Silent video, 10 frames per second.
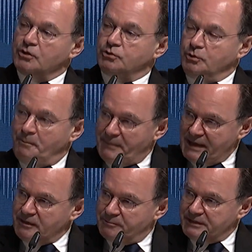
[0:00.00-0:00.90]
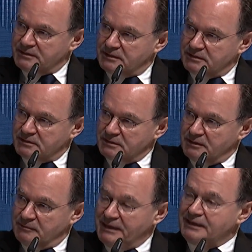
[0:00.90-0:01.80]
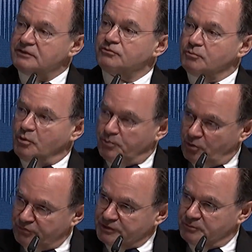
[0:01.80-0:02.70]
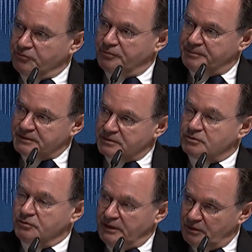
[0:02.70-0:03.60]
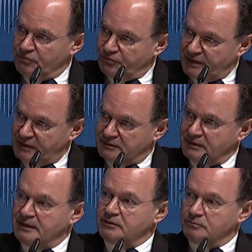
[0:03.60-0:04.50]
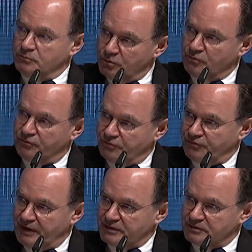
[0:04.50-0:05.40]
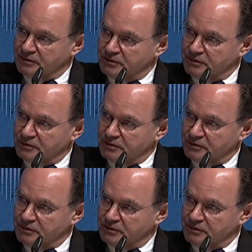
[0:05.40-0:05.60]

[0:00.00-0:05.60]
to make business, make it even more profitable for business to innovate and move faster.